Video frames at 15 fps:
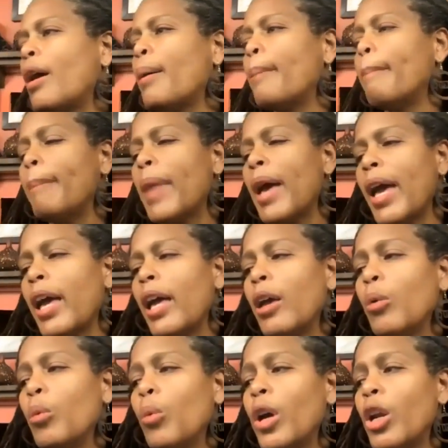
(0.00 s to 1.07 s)
Mae
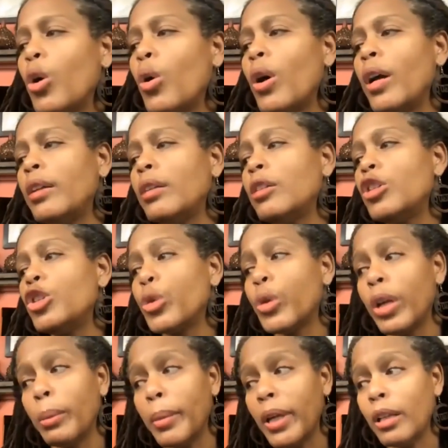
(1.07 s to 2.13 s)
went on
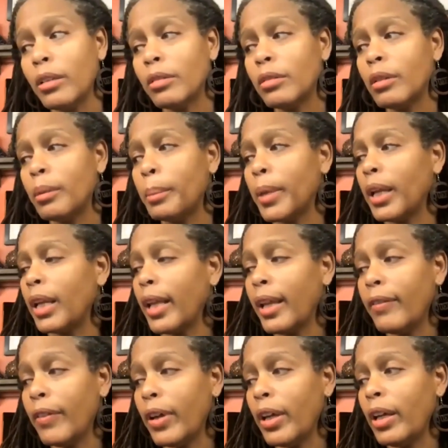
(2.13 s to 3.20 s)
dreaming,
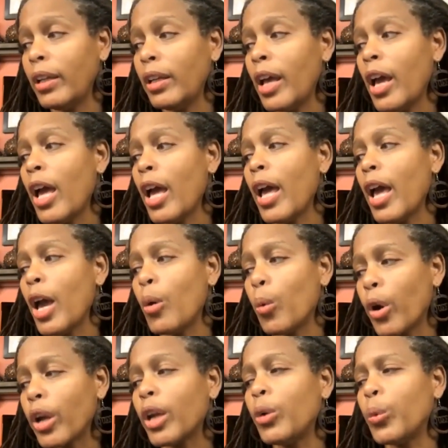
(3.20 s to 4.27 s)
believing, and
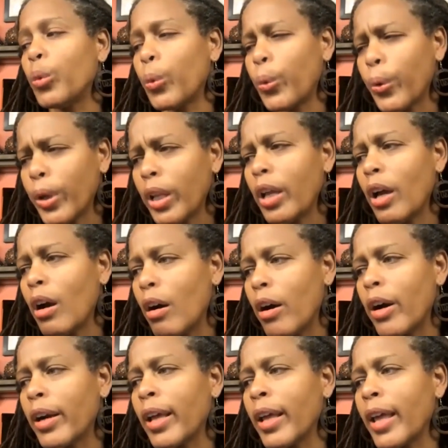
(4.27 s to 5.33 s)
working really
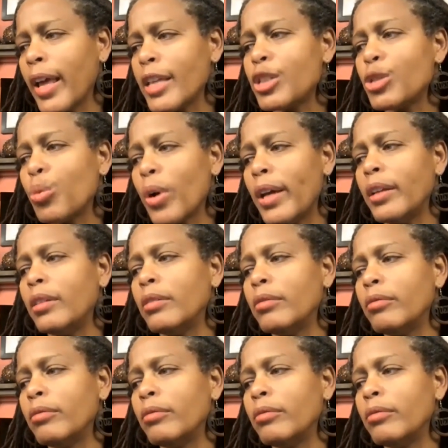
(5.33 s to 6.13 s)
hard. And guess what?